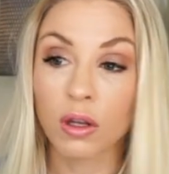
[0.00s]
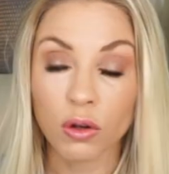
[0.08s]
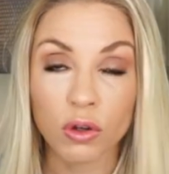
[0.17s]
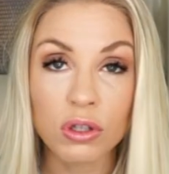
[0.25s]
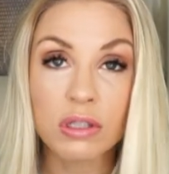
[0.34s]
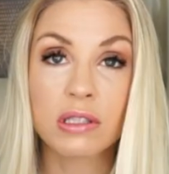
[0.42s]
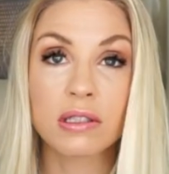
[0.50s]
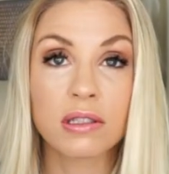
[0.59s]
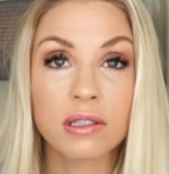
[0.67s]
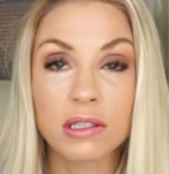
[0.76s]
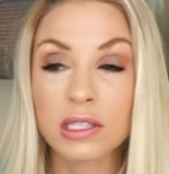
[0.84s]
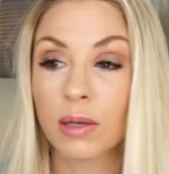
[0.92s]
looks
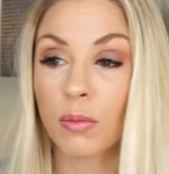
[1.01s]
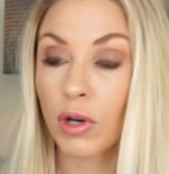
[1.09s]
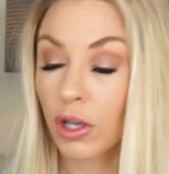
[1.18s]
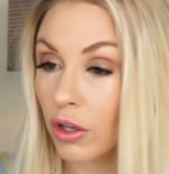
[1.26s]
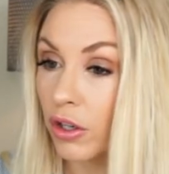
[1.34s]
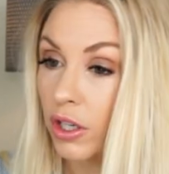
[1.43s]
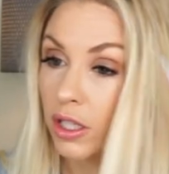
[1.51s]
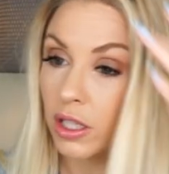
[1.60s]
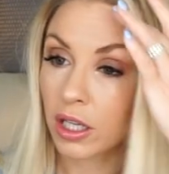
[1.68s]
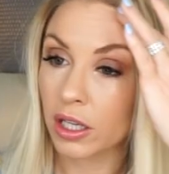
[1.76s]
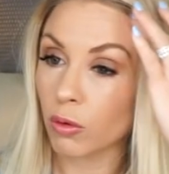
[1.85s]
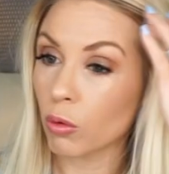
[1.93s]
somewhat good
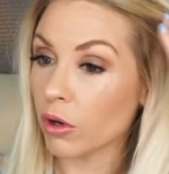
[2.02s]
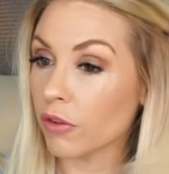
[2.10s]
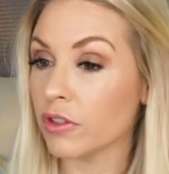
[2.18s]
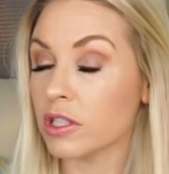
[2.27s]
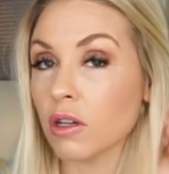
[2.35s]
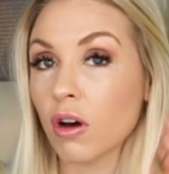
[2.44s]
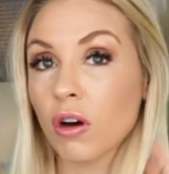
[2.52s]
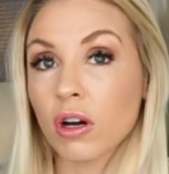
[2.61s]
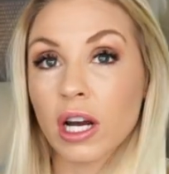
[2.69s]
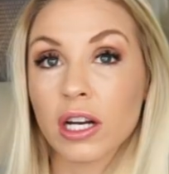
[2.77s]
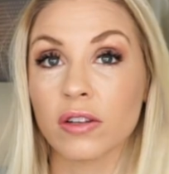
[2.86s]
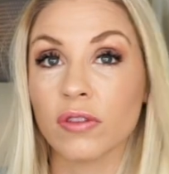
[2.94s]
and, or if it's all
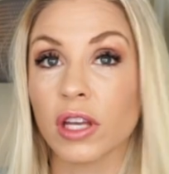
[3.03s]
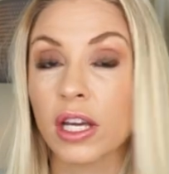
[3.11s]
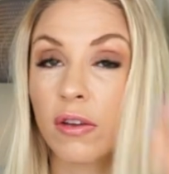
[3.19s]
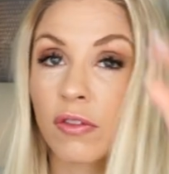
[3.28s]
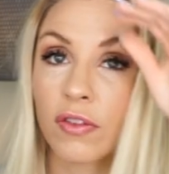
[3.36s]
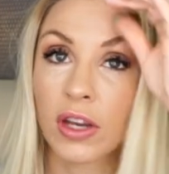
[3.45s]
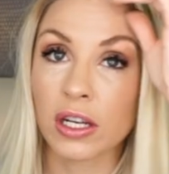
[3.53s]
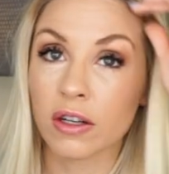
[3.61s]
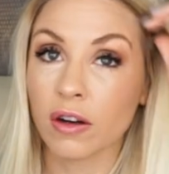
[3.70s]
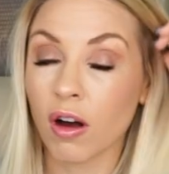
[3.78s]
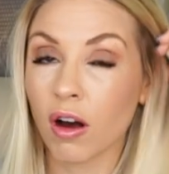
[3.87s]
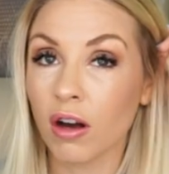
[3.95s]
kind of like
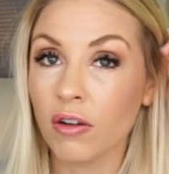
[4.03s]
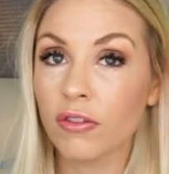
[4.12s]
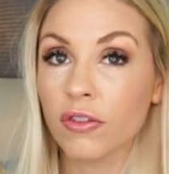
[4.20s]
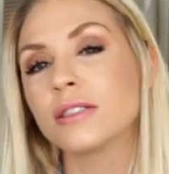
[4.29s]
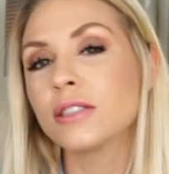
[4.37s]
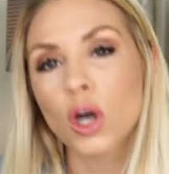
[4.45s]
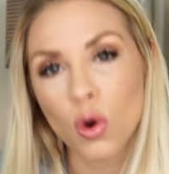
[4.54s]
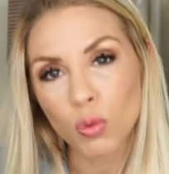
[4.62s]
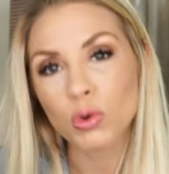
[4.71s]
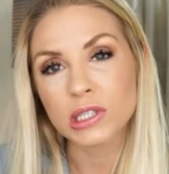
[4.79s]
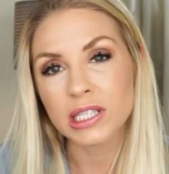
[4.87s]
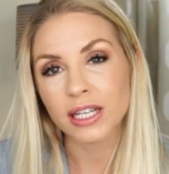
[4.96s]
faded off.
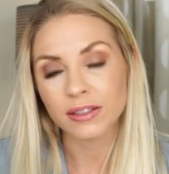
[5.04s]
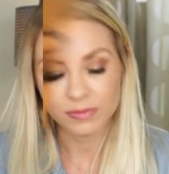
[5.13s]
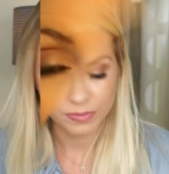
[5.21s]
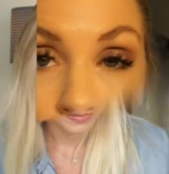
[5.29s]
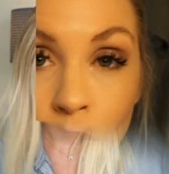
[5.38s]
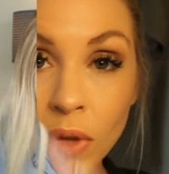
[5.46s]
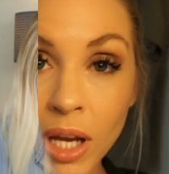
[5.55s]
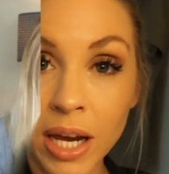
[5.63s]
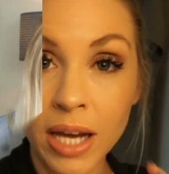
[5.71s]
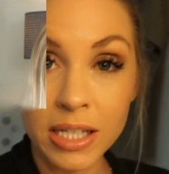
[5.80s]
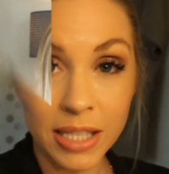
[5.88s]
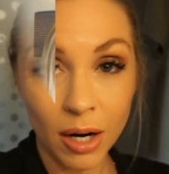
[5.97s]
We'll see.
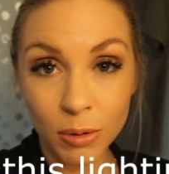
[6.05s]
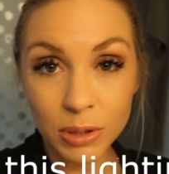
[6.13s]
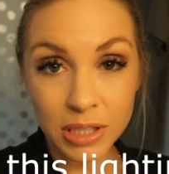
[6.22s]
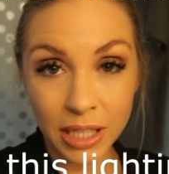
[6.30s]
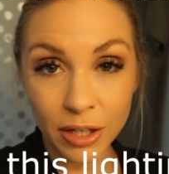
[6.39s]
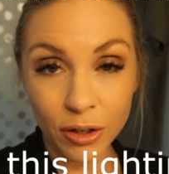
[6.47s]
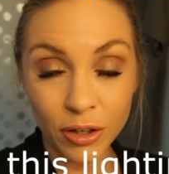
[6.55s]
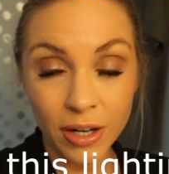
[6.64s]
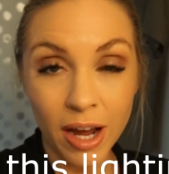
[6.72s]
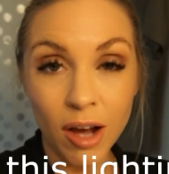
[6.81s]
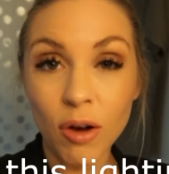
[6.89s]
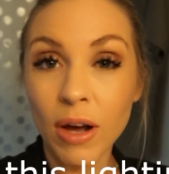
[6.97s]
It is hours later
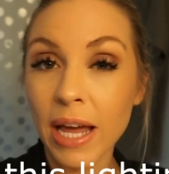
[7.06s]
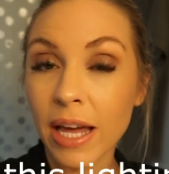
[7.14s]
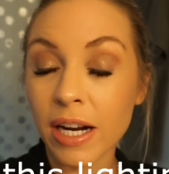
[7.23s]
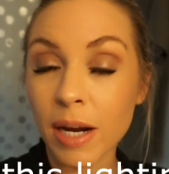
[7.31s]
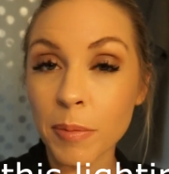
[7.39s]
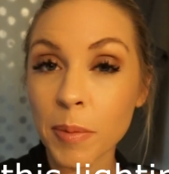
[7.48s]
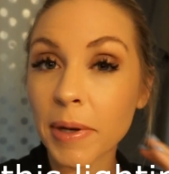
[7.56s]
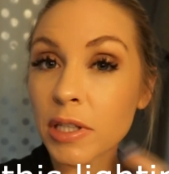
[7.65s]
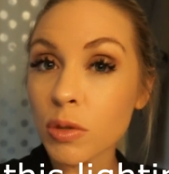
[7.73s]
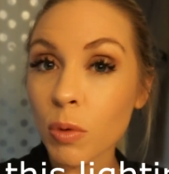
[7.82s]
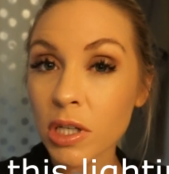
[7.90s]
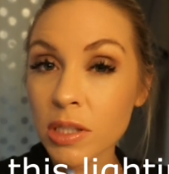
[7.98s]
now and I'm about
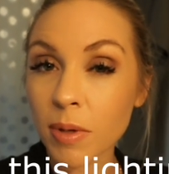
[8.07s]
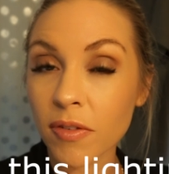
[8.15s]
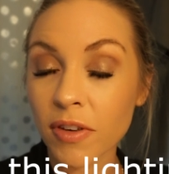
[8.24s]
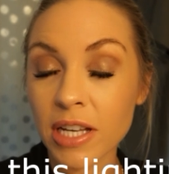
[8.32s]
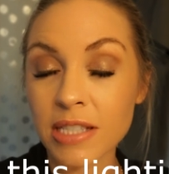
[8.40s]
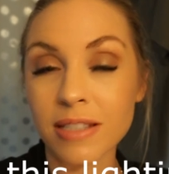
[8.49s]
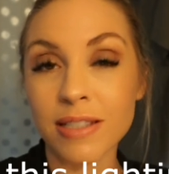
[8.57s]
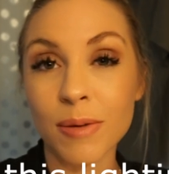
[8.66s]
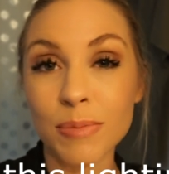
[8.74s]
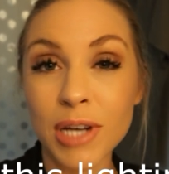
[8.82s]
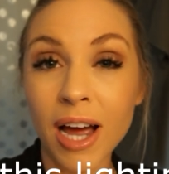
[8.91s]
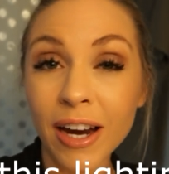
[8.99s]
to wash my face because
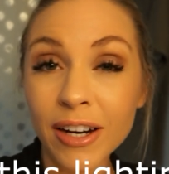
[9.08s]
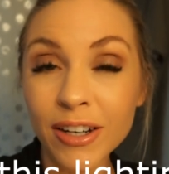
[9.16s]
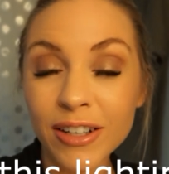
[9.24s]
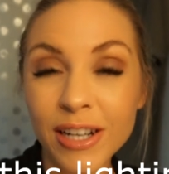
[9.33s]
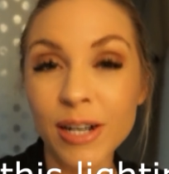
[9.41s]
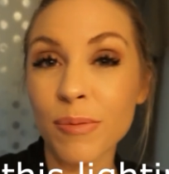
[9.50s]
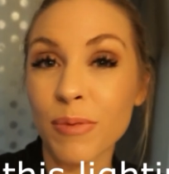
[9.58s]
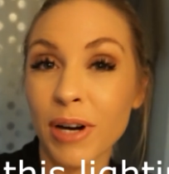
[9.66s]
I'm tired and I'm